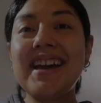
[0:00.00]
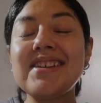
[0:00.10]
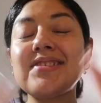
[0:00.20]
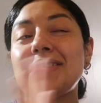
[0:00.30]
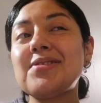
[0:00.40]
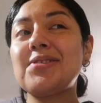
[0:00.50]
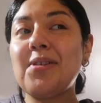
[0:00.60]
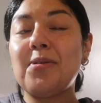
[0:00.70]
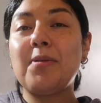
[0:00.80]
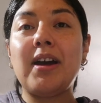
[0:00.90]
guys,
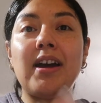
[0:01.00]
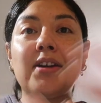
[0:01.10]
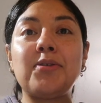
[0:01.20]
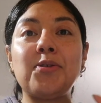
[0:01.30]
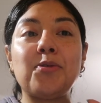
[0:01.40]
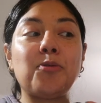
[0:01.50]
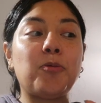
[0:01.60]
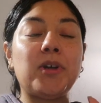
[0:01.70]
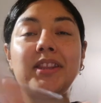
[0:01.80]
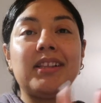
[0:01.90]
so I don't know
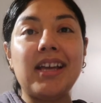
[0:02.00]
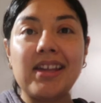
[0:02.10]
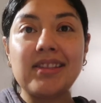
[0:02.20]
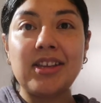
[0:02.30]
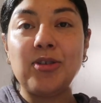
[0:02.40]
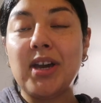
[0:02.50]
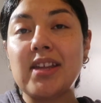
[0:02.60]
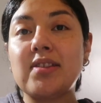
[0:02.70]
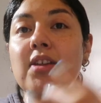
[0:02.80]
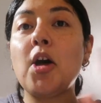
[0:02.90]
what the last thing you
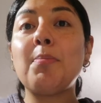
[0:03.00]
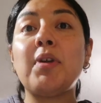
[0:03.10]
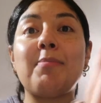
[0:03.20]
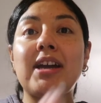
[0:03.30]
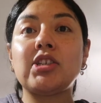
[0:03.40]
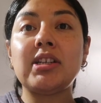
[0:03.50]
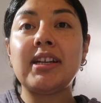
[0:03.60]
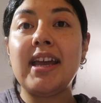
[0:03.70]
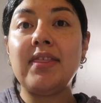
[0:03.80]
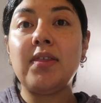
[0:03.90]
guys saw, but I'm actually
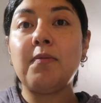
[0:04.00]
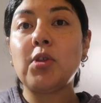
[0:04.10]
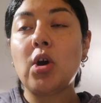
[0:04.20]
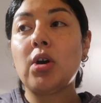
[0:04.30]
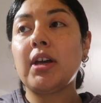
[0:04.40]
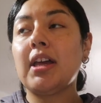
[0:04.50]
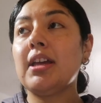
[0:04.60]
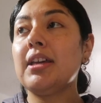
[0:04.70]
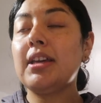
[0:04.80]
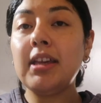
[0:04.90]
gonna end the vlog
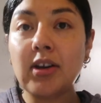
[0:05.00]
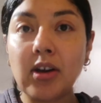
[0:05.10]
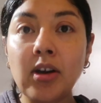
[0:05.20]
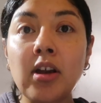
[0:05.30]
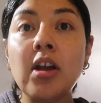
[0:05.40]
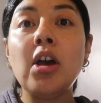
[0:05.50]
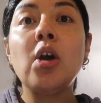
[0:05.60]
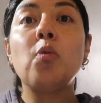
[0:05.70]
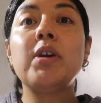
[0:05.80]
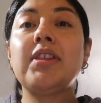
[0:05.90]
here
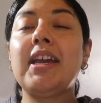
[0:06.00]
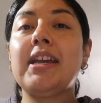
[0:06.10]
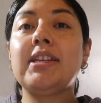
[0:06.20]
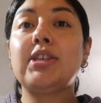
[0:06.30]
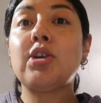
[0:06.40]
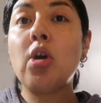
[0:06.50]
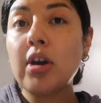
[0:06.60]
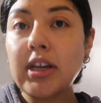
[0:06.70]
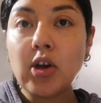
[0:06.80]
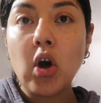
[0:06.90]
with a
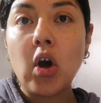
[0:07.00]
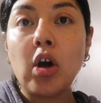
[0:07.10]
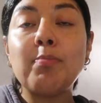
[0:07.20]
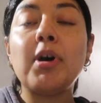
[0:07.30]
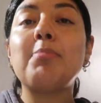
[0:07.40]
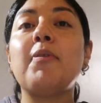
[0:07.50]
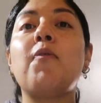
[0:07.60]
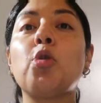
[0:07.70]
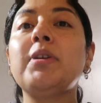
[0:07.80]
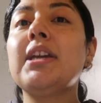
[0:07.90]
Target haul. But
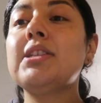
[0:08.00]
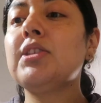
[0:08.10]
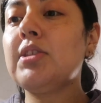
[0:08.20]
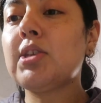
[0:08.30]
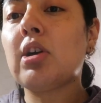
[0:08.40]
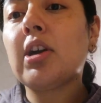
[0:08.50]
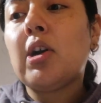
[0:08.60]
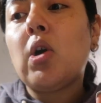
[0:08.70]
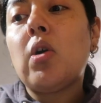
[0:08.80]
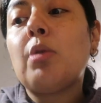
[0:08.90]
before we get into the
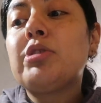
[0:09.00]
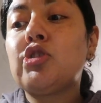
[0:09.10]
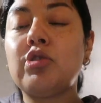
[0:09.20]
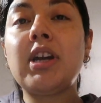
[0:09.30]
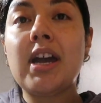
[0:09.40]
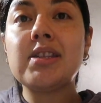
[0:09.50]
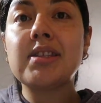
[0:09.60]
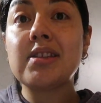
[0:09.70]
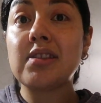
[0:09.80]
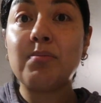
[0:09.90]
Target haul, I want to show you
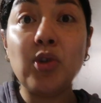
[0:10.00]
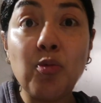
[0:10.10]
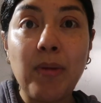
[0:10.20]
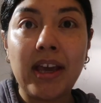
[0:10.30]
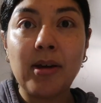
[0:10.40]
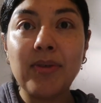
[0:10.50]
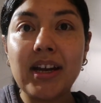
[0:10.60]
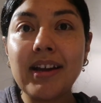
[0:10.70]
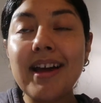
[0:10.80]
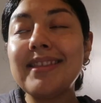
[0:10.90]
guys some new makeup that
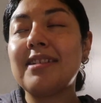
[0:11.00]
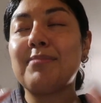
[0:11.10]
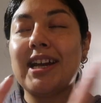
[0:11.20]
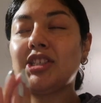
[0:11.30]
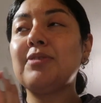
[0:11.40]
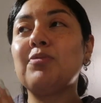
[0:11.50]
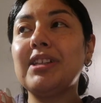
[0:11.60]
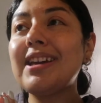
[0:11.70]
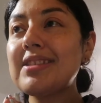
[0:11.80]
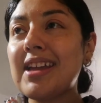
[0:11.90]
I got that I'm actually
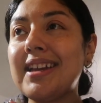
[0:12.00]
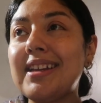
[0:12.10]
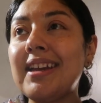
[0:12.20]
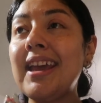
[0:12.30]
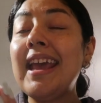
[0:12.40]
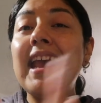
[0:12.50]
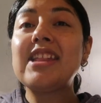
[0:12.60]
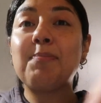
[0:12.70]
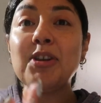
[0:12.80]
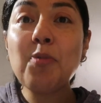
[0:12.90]
really excited.
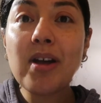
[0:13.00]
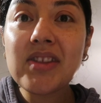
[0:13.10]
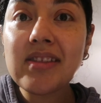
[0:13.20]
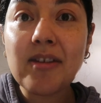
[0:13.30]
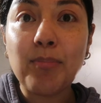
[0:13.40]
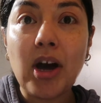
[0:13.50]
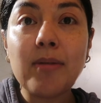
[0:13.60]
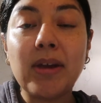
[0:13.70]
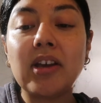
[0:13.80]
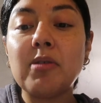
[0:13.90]
It's been a while since I
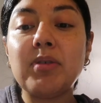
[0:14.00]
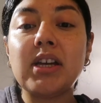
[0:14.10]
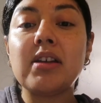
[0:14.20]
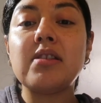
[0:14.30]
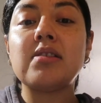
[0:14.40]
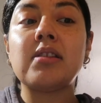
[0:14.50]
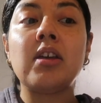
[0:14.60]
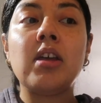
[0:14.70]
bought makeup because